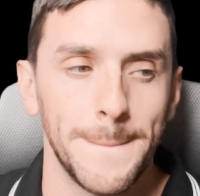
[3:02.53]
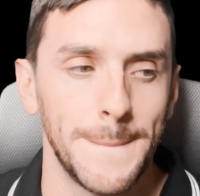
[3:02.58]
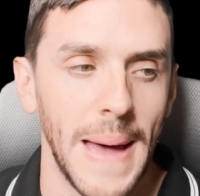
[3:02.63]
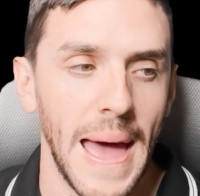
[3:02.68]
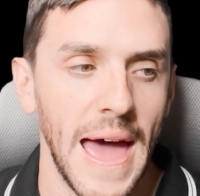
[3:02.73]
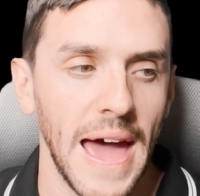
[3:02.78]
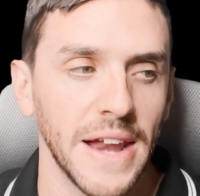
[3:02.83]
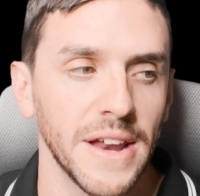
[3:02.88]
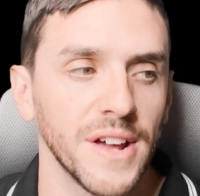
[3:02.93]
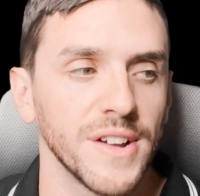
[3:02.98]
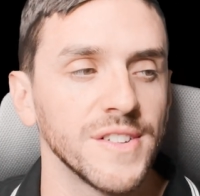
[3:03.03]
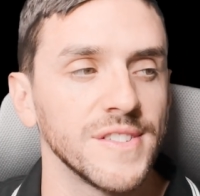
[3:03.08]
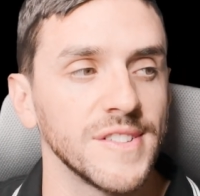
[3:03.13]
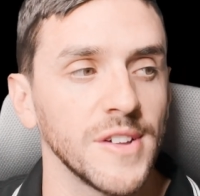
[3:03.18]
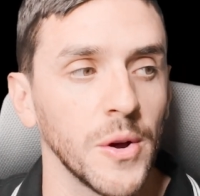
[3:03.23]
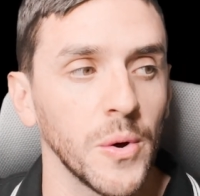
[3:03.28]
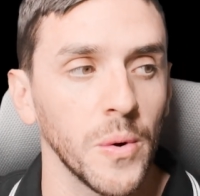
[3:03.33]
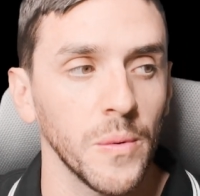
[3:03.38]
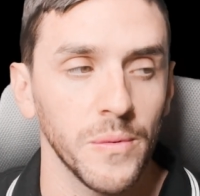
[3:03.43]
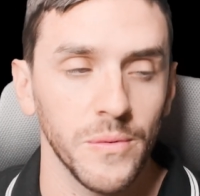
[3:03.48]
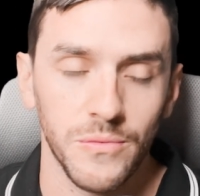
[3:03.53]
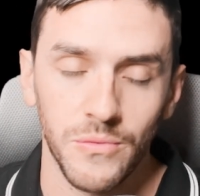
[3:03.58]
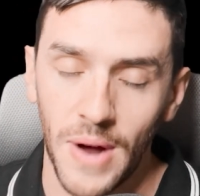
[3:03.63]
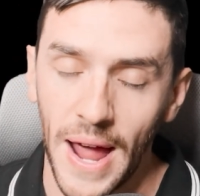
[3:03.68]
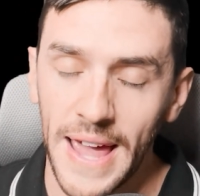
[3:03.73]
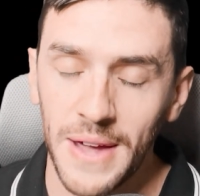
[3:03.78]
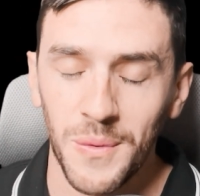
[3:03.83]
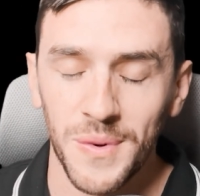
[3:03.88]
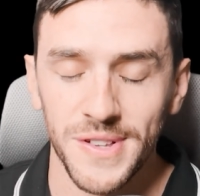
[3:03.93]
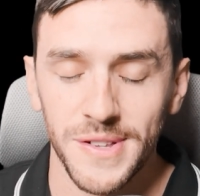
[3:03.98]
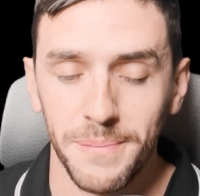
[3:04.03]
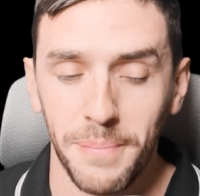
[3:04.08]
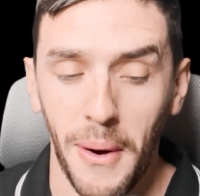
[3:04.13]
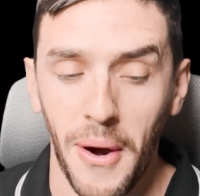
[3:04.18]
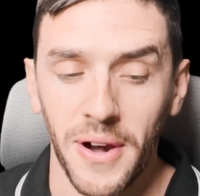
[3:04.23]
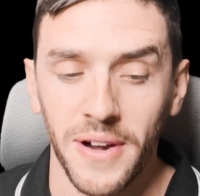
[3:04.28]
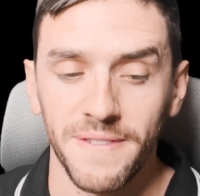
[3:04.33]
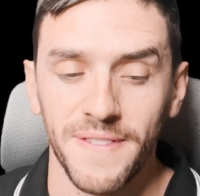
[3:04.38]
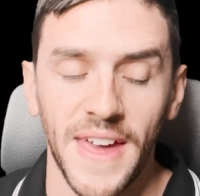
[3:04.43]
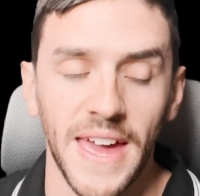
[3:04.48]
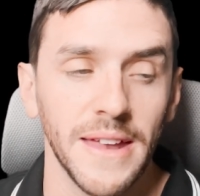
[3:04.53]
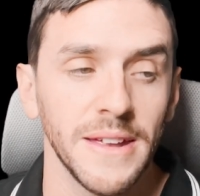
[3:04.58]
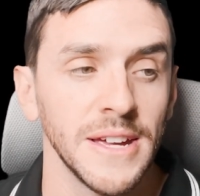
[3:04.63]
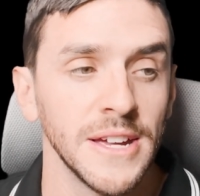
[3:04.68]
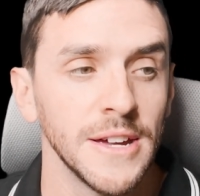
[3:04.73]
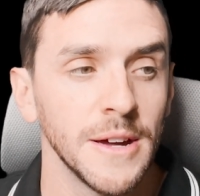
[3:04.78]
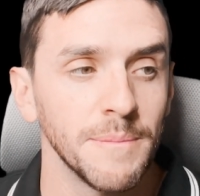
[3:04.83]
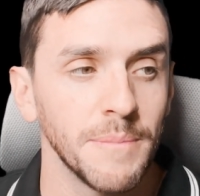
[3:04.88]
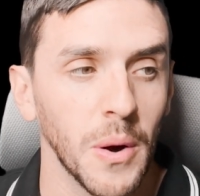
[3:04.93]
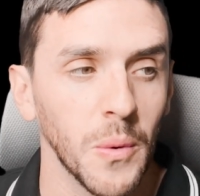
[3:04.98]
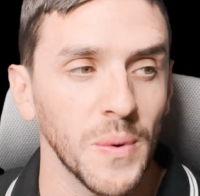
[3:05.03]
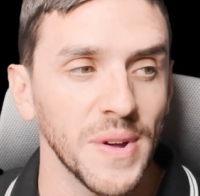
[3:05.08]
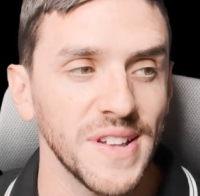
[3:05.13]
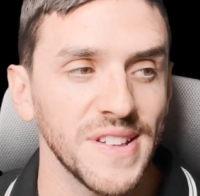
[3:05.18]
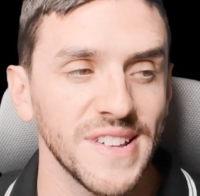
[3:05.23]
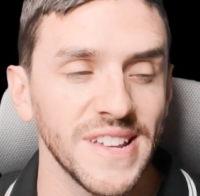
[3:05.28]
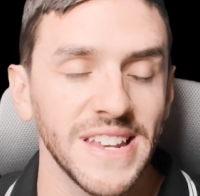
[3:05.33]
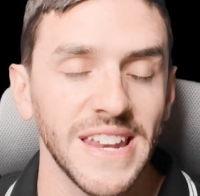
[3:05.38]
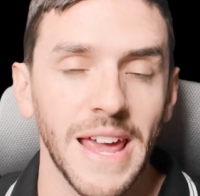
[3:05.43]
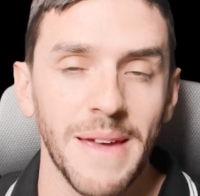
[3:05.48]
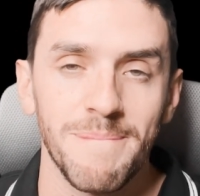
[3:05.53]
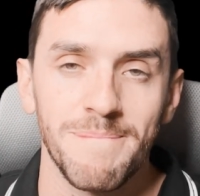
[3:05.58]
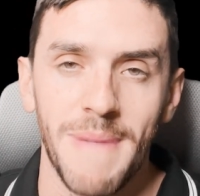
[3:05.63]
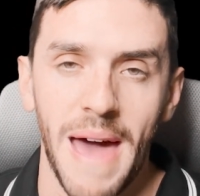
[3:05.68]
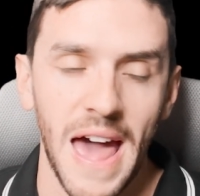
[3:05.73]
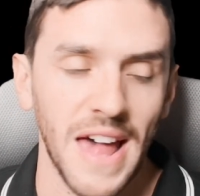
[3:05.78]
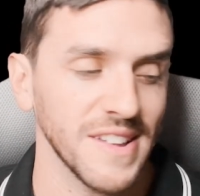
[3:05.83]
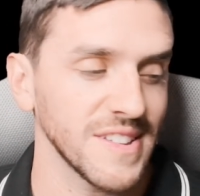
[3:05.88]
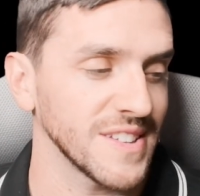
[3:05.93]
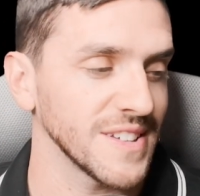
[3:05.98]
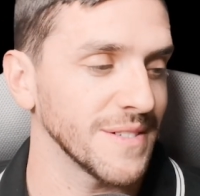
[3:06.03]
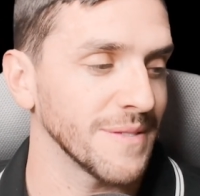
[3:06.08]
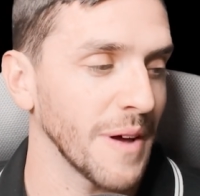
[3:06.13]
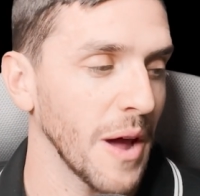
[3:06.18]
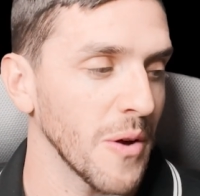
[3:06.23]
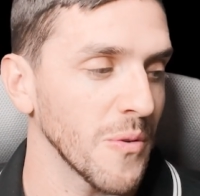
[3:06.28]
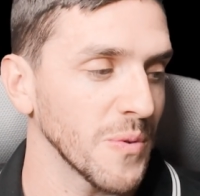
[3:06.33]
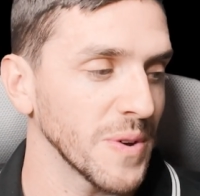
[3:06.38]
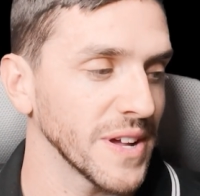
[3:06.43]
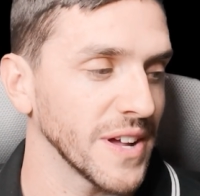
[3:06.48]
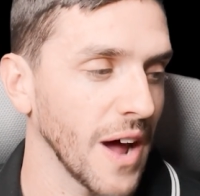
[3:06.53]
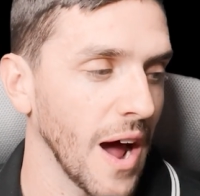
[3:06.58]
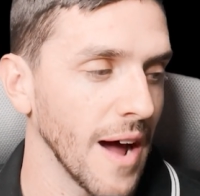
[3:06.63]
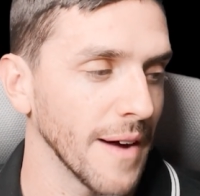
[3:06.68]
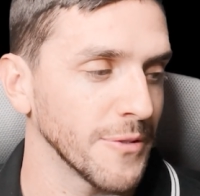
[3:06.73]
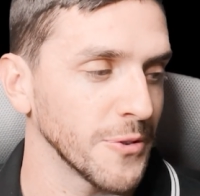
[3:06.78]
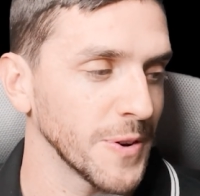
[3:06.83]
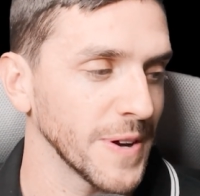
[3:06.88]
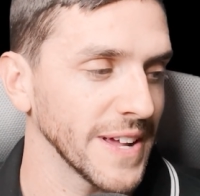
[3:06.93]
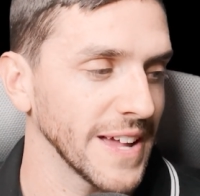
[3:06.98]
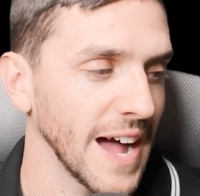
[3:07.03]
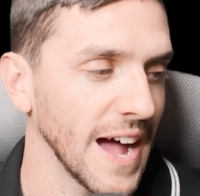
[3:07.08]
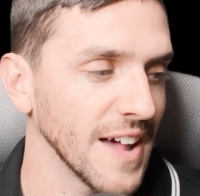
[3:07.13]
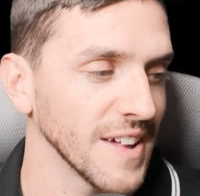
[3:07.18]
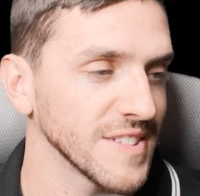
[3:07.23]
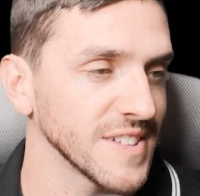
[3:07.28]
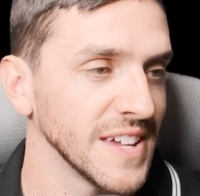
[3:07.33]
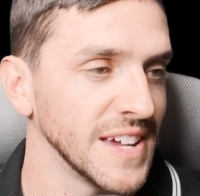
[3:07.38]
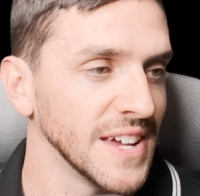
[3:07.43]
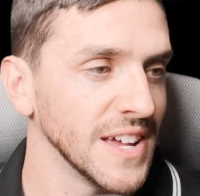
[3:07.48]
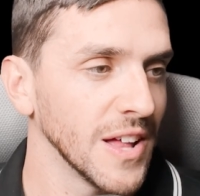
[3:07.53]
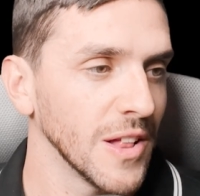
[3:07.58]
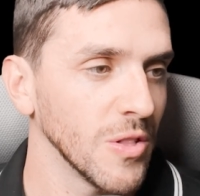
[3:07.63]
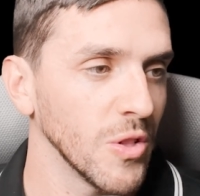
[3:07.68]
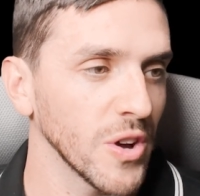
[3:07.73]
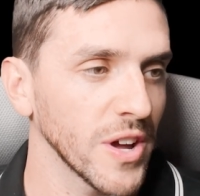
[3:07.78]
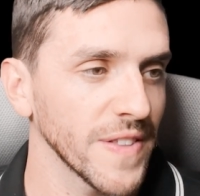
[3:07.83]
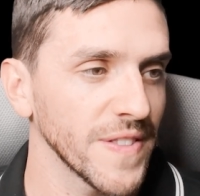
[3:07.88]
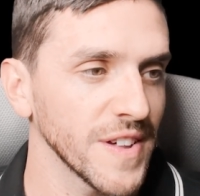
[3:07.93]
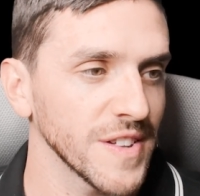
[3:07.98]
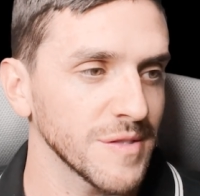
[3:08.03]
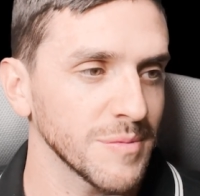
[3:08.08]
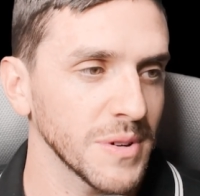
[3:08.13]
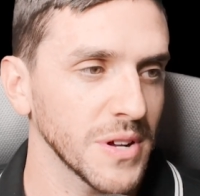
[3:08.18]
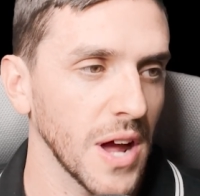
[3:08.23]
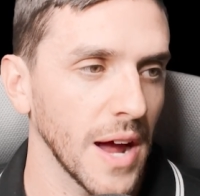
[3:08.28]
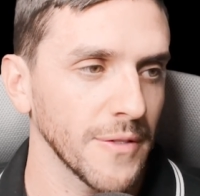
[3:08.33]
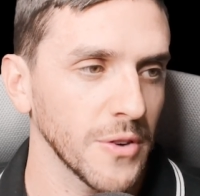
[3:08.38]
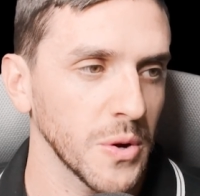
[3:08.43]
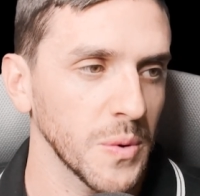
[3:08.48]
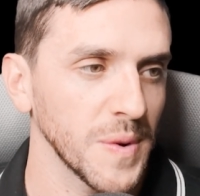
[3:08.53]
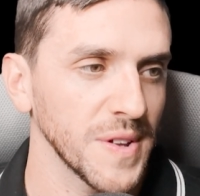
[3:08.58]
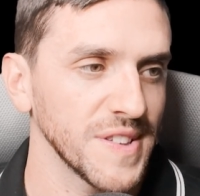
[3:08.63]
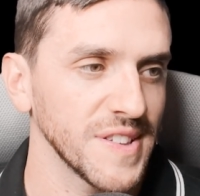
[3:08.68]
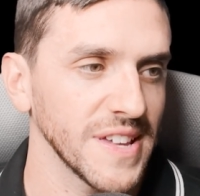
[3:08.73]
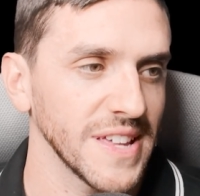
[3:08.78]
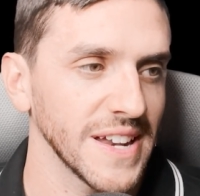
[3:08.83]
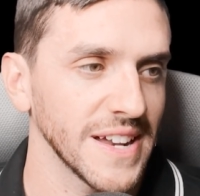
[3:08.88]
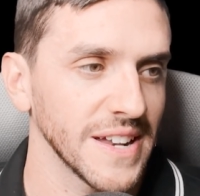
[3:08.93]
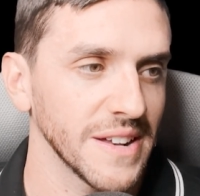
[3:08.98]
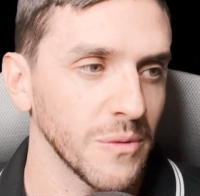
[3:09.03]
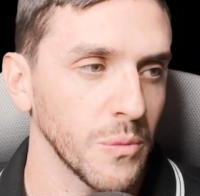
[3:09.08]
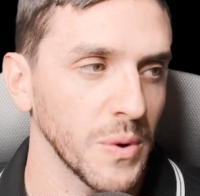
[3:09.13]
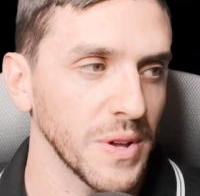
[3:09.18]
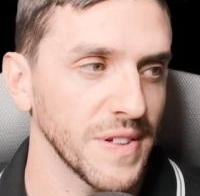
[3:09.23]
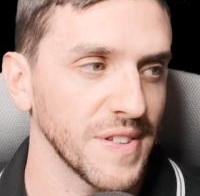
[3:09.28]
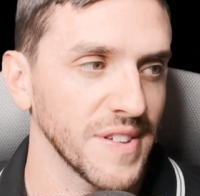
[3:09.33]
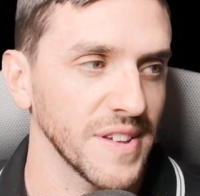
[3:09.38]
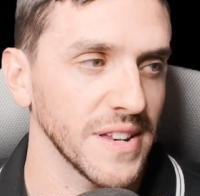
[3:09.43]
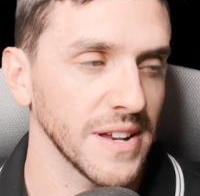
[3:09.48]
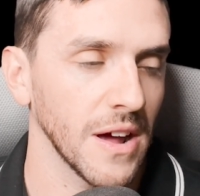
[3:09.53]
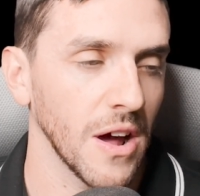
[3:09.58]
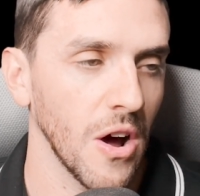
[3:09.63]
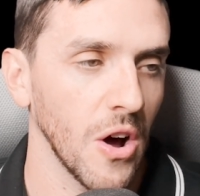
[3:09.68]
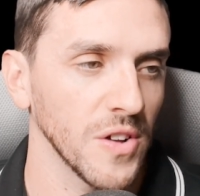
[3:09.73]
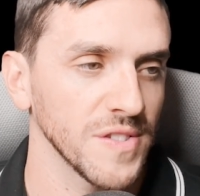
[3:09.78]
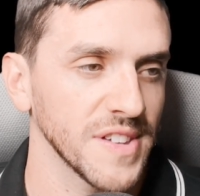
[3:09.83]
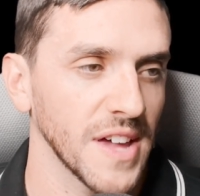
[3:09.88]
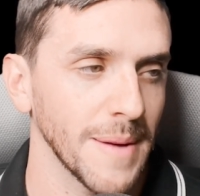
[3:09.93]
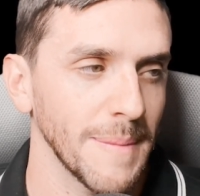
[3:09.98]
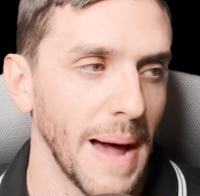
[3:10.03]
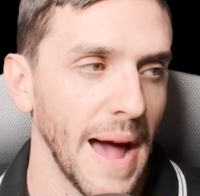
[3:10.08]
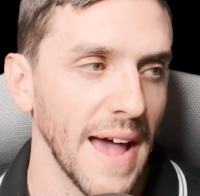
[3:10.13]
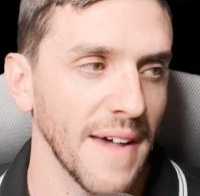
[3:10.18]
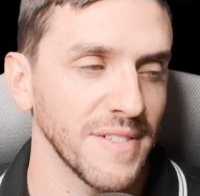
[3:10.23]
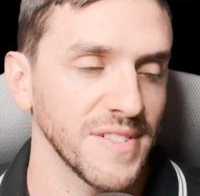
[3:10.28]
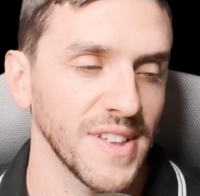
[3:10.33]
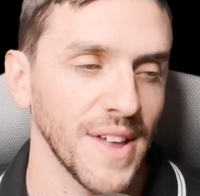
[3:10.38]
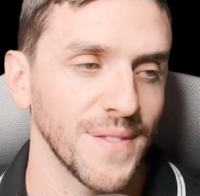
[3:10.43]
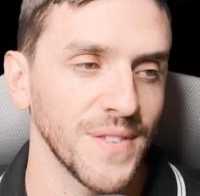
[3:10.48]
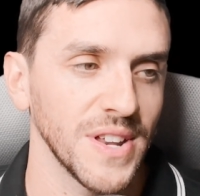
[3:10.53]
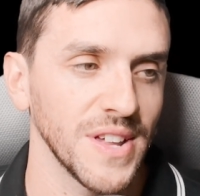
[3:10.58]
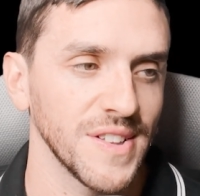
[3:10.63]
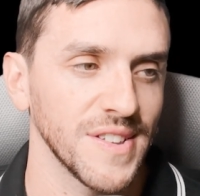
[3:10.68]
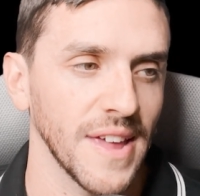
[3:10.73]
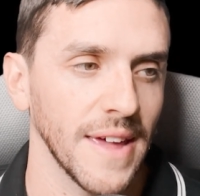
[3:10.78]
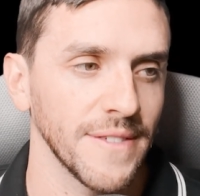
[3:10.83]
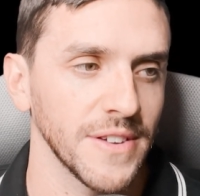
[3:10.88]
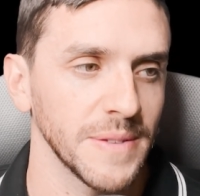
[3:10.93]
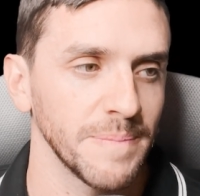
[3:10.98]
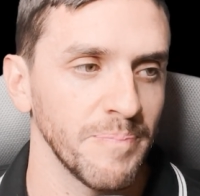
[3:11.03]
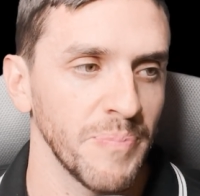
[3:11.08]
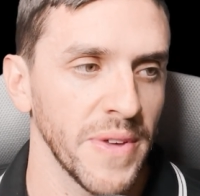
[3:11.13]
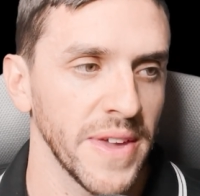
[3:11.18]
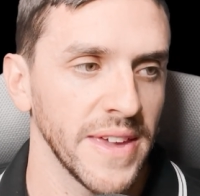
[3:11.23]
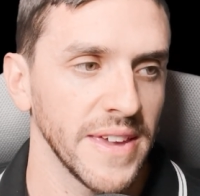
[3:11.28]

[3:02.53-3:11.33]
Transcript: bad. So Riot was a part of that, but we've seen a massive recovery, guys. Look at this recovery. We've seen an all-time high of 77.